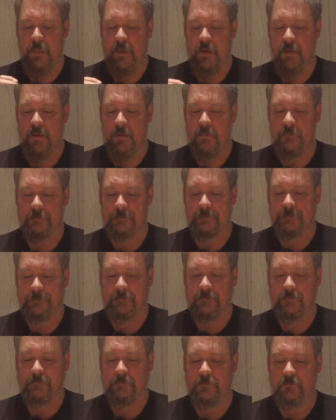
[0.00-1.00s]
11
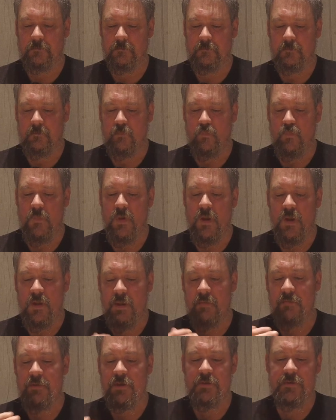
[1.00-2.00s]

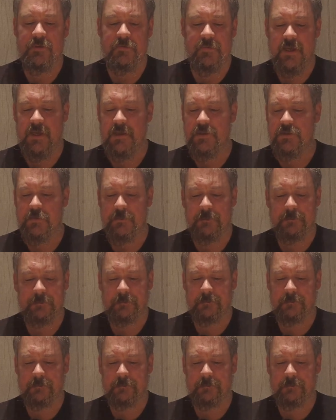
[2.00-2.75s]
years of age.